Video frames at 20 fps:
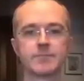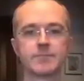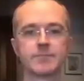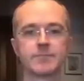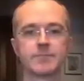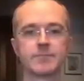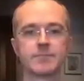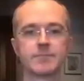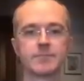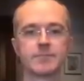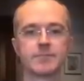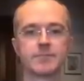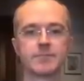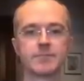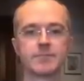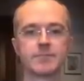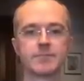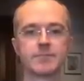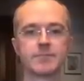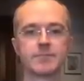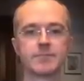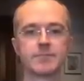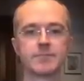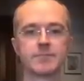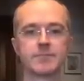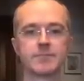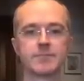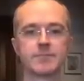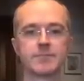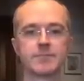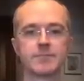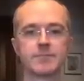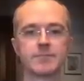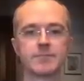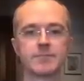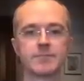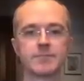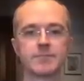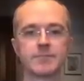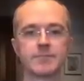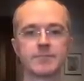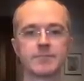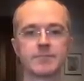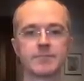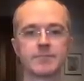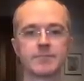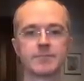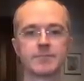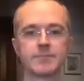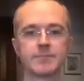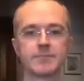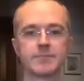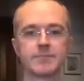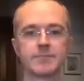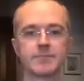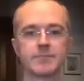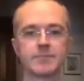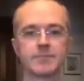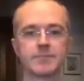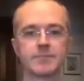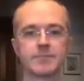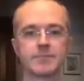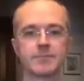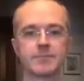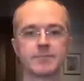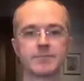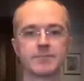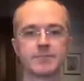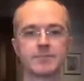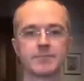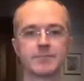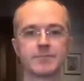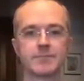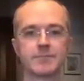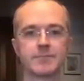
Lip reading: No words are spoken by the person on screen.